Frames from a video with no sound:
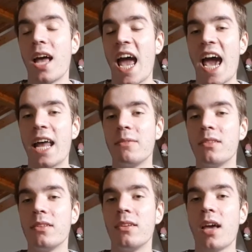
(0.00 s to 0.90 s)
And
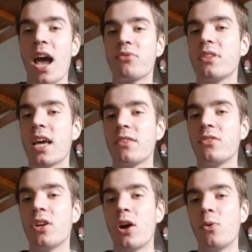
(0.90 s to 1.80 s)
after
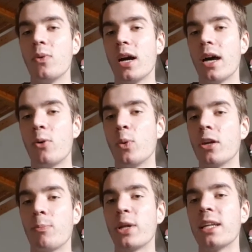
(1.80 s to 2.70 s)
that, you know, we
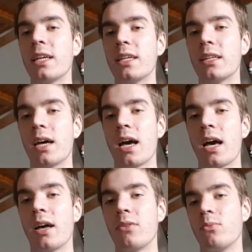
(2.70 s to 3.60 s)
completely
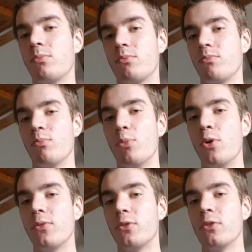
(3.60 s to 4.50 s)

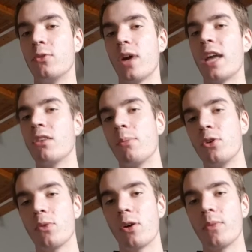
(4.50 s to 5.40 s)
moved to
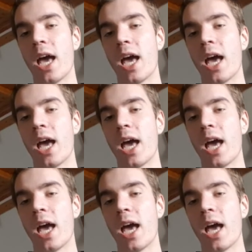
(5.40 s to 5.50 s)
NWO.